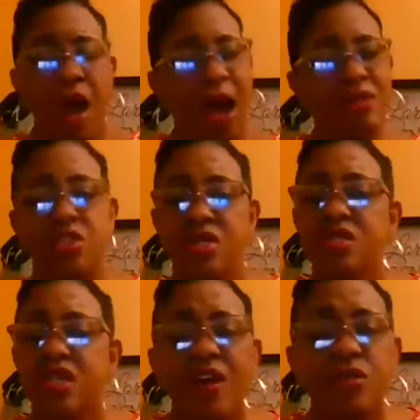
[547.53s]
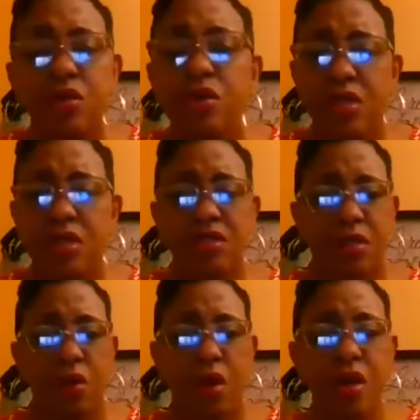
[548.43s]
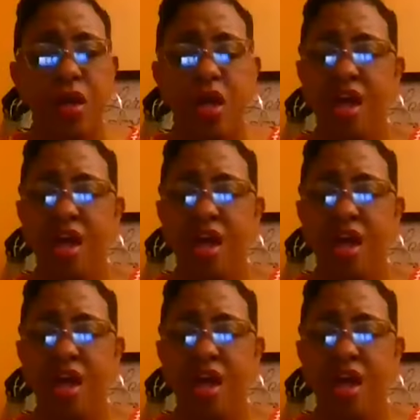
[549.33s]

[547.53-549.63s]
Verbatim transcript: I just can't do this, Lord.